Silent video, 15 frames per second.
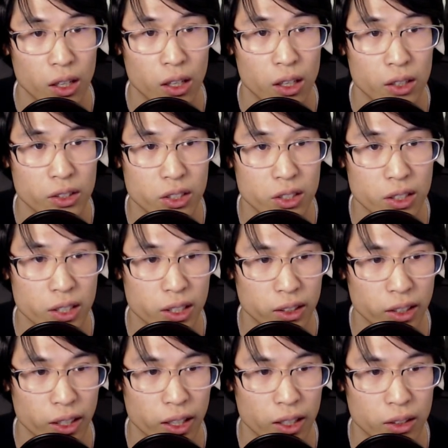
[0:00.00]
Just hit
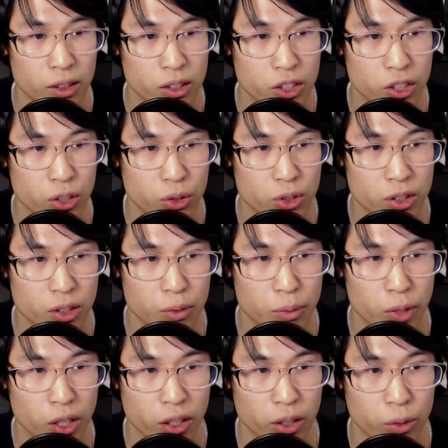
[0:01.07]
that, choose the
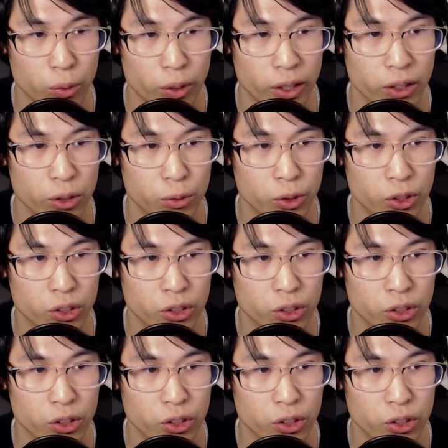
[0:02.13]
mark when you want